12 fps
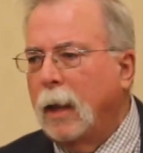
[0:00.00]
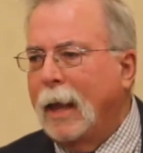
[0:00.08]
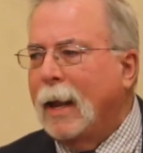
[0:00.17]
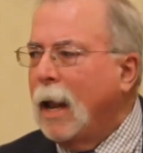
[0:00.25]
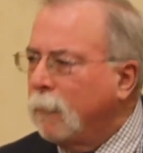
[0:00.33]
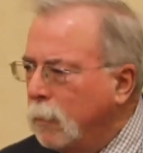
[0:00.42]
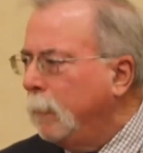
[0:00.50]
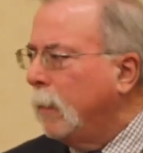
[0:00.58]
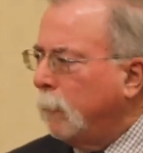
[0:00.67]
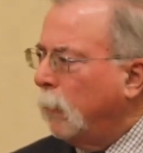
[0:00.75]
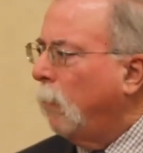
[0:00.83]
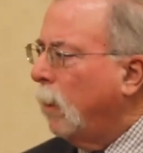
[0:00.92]
And I
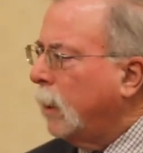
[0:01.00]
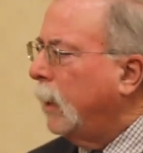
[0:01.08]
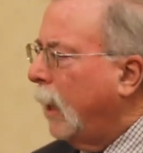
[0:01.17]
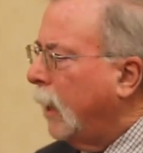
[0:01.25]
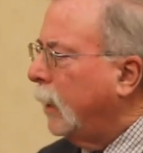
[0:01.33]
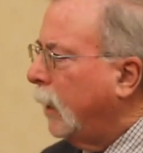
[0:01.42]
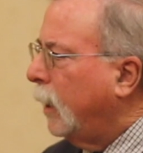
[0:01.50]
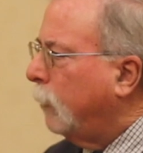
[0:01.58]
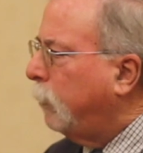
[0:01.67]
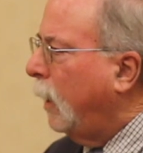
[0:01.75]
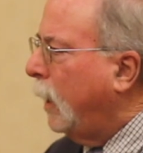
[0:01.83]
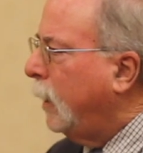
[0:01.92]
remember working on it on the
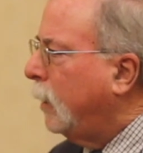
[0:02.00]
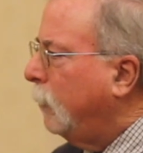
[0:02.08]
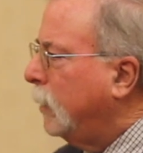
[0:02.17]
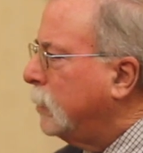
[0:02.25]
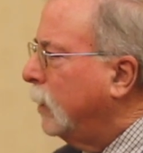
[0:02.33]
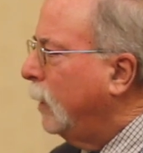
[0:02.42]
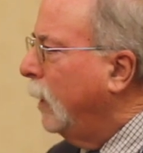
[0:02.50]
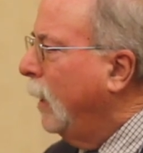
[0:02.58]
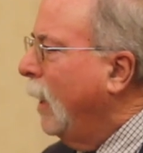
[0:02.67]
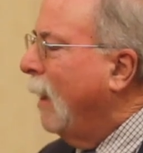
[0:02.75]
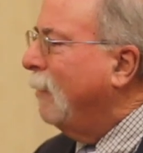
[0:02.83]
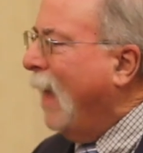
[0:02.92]
Planning Commission.
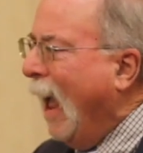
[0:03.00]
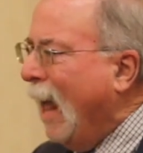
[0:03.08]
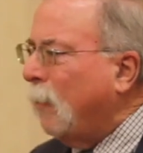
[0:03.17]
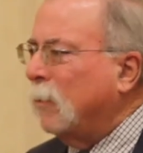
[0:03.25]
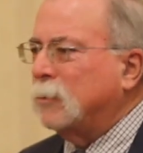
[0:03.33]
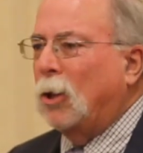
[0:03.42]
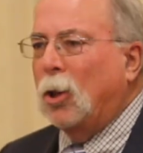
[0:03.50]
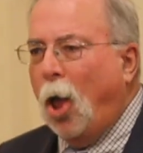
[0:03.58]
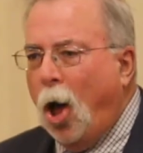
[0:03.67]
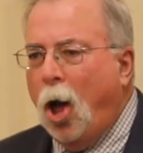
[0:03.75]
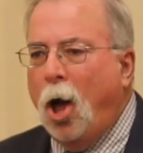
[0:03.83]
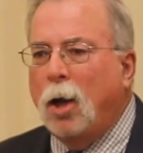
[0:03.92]
That was a
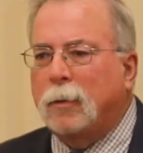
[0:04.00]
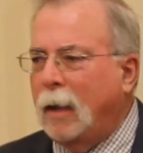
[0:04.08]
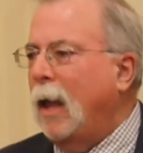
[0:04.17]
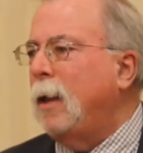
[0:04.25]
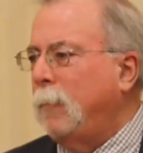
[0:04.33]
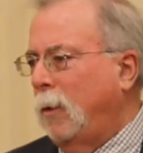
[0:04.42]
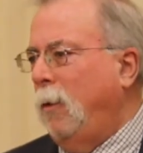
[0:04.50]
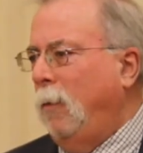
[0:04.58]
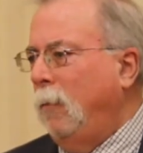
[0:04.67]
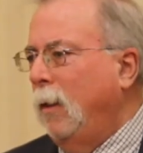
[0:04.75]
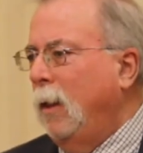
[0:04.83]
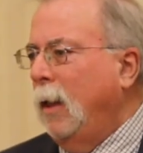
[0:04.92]
long time
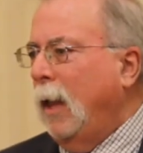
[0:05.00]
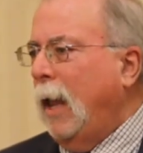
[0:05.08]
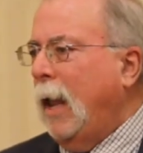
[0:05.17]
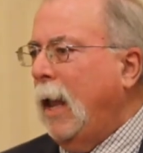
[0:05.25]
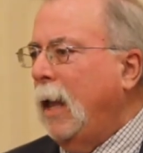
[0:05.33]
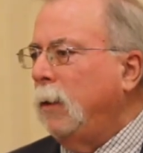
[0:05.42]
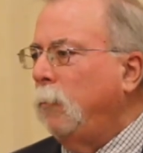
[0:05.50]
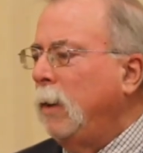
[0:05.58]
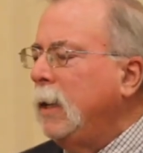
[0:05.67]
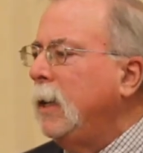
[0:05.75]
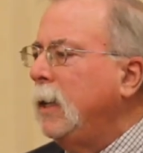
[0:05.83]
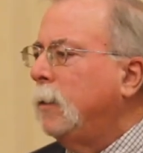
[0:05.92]
ago. And
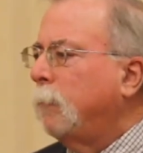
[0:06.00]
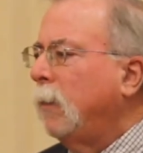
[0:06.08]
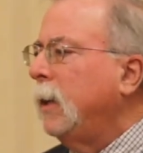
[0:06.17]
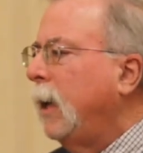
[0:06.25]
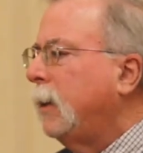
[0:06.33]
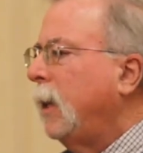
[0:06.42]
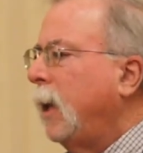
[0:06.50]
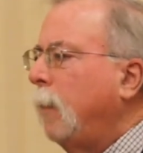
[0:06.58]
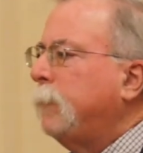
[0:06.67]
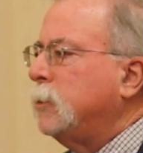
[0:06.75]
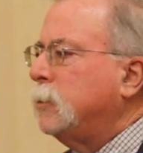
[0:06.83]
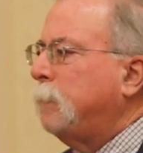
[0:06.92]
we need to bring that thing
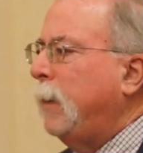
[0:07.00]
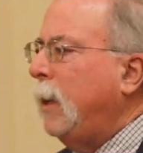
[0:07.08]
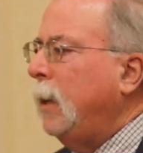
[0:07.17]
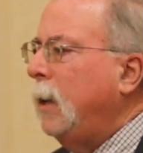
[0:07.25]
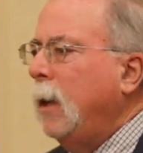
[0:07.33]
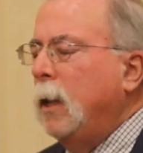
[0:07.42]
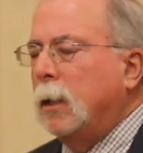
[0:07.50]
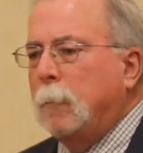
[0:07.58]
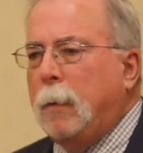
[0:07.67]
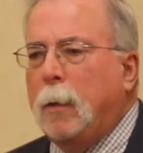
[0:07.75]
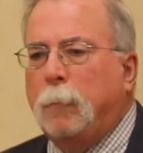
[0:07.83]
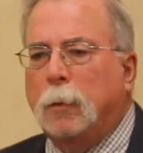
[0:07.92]
to speed to
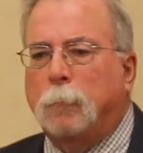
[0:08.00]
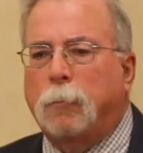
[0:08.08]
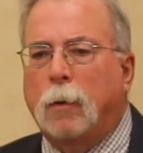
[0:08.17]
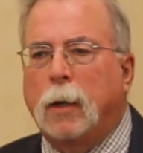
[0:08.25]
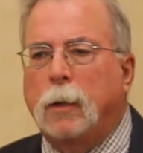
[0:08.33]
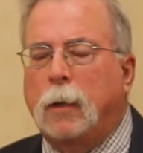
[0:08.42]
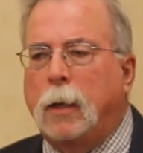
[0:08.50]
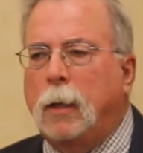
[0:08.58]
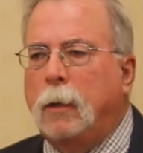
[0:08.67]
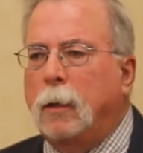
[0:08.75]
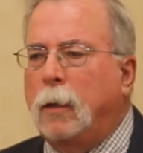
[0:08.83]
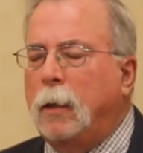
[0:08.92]
be able to bring
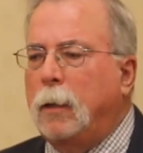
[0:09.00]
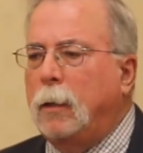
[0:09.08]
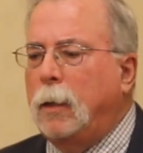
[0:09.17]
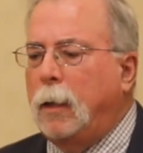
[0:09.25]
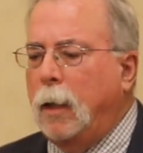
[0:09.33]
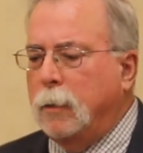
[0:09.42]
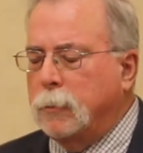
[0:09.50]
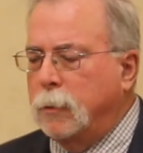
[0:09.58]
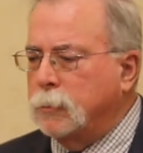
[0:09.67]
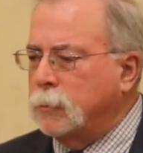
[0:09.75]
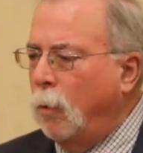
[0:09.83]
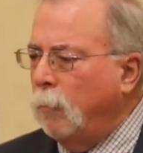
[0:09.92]

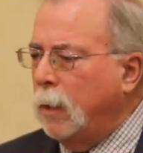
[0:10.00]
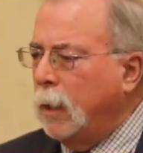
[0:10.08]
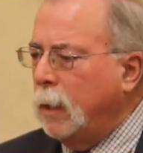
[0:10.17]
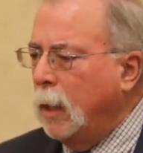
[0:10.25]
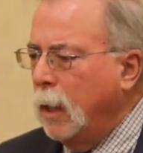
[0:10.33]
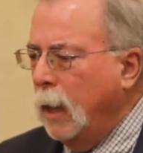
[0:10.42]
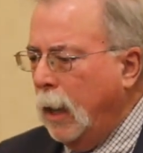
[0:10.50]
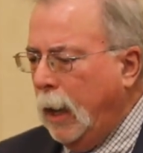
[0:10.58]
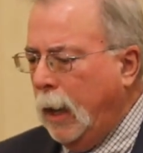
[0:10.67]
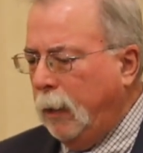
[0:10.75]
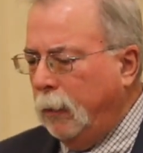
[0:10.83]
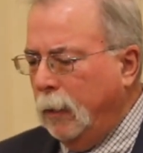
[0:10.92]
the zoning
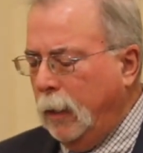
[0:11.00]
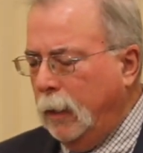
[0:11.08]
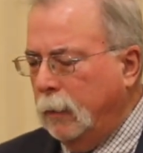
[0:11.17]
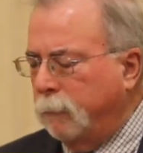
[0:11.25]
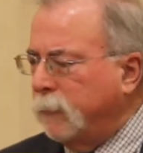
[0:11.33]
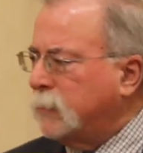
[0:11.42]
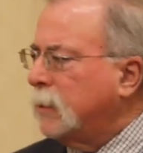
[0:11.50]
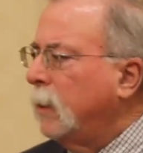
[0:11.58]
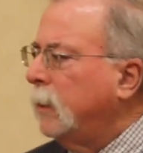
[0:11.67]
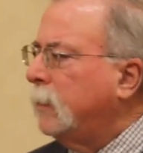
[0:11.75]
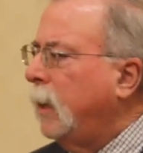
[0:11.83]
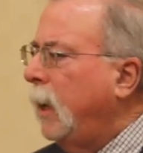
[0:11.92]
and to
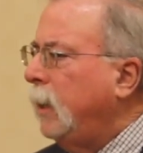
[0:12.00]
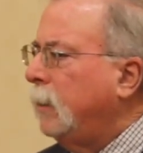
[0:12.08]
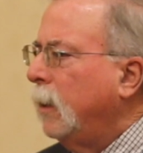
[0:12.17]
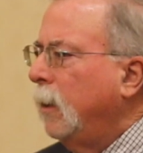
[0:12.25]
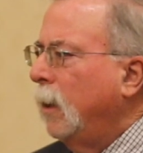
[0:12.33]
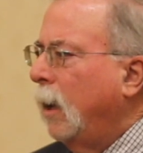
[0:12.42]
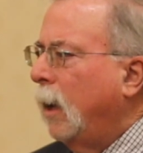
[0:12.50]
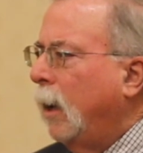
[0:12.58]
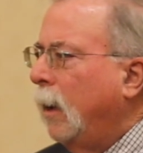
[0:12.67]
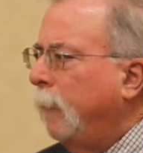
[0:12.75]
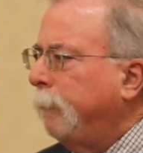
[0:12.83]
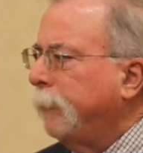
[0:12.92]
facilitate
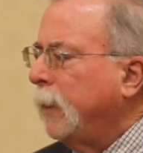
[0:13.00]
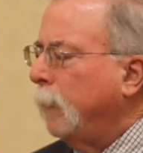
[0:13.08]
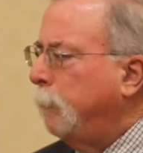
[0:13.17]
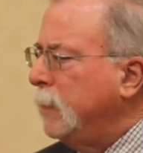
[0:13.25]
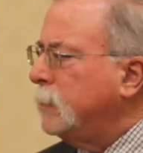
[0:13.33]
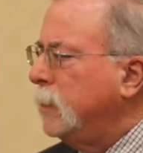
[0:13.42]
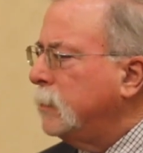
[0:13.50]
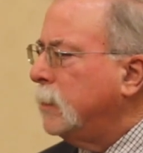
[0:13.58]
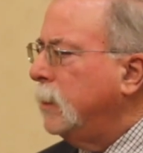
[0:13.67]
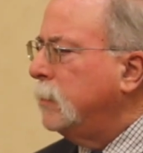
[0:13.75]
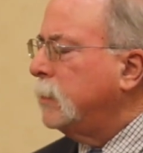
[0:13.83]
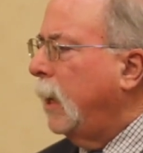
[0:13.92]
the
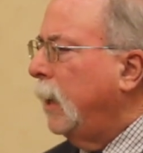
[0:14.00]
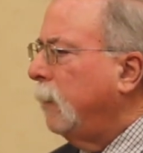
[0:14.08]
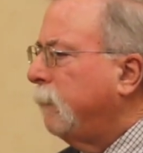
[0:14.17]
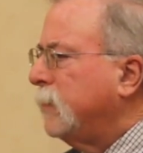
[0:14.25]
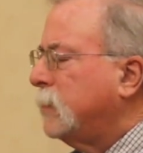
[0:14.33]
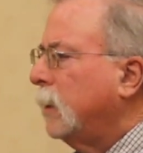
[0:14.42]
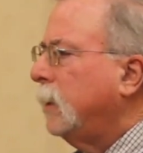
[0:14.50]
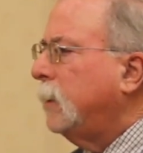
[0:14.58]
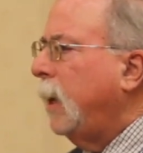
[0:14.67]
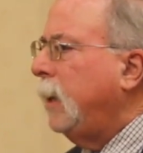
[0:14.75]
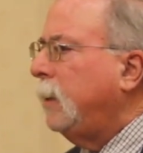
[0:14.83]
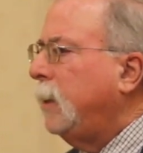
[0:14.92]
businesses and to
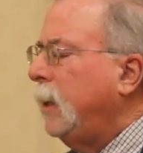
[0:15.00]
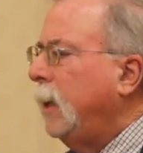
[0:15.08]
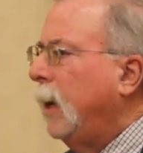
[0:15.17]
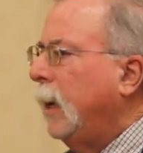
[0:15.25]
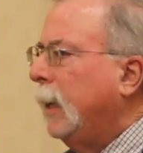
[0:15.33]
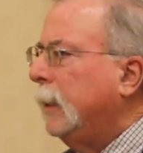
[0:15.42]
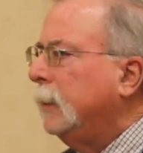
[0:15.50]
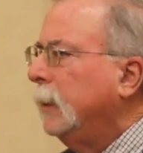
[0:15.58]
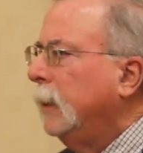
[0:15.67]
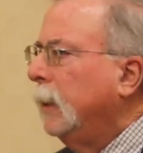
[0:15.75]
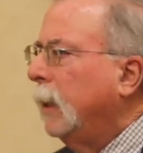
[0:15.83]
facilitate the